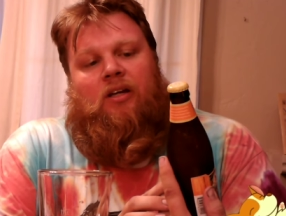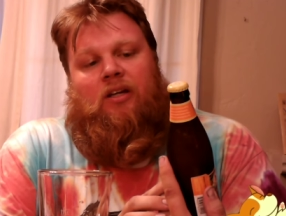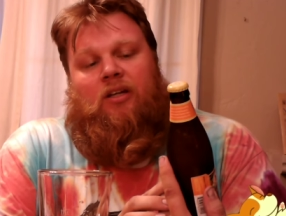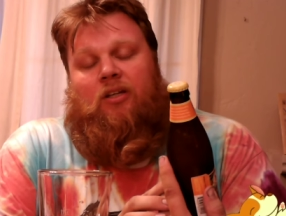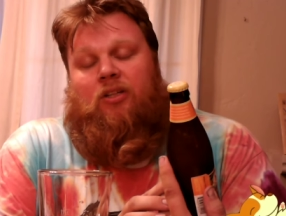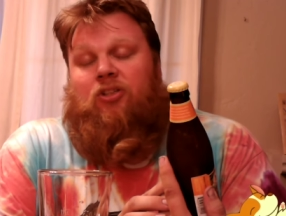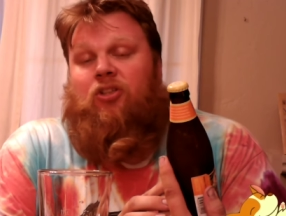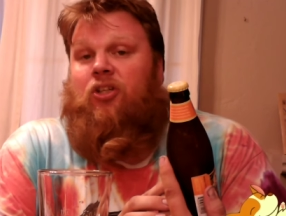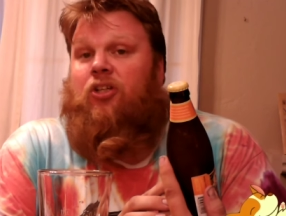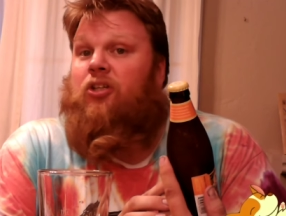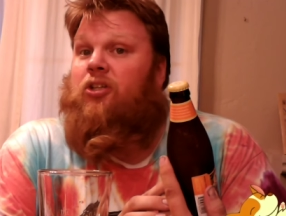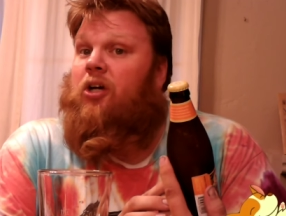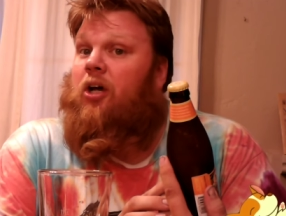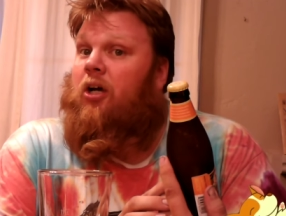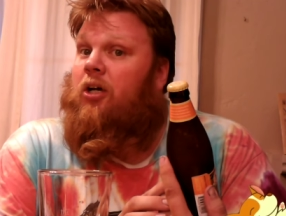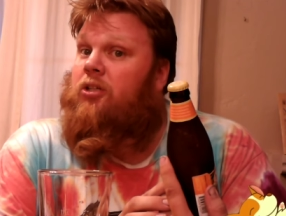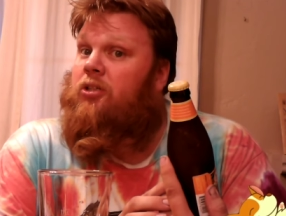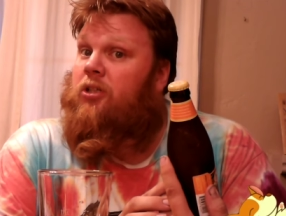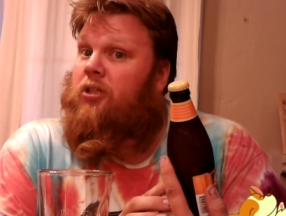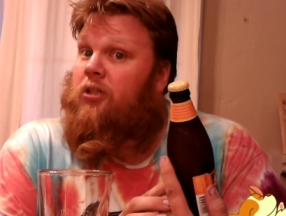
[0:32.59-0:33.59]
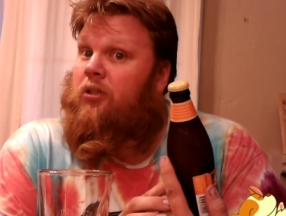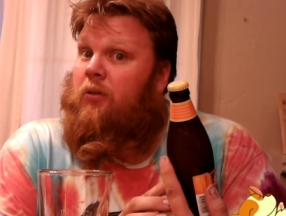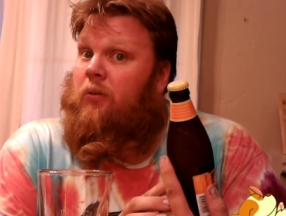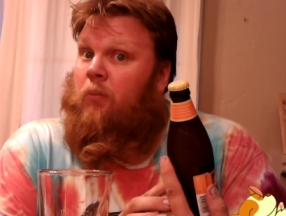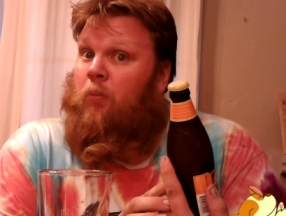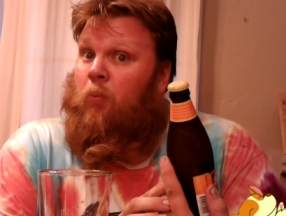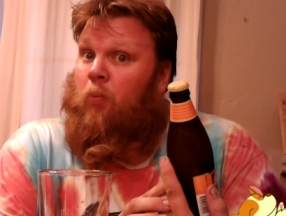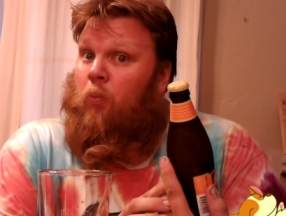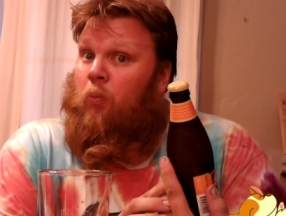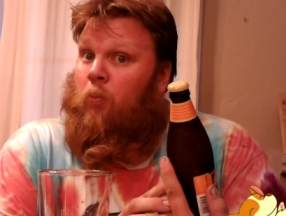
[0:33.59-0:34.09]
Easy does it.
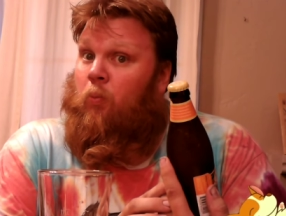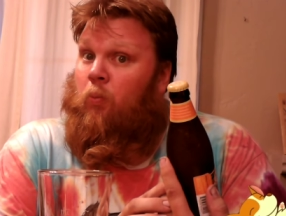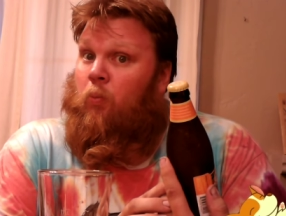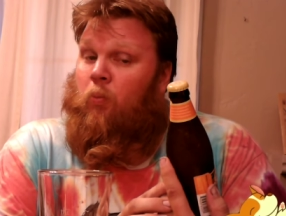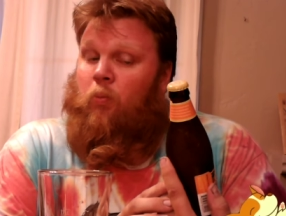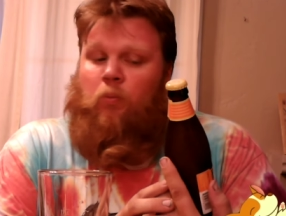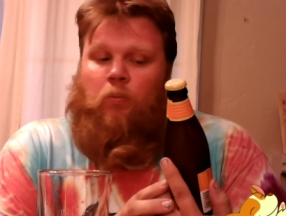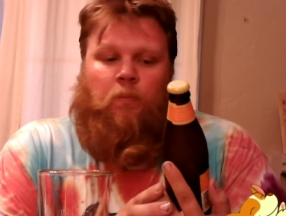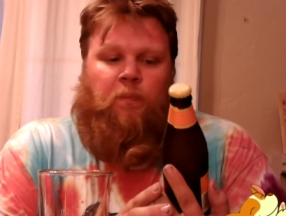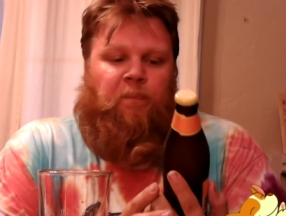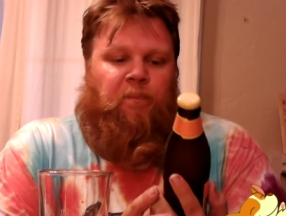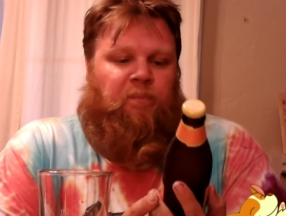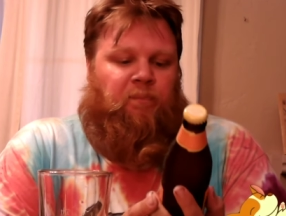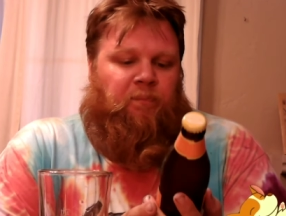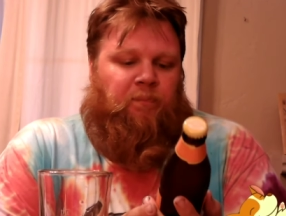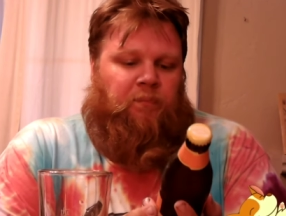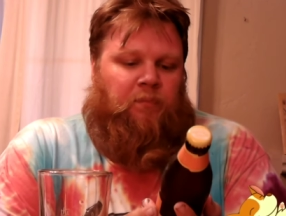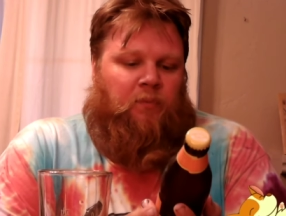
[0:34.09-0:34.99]
Mm.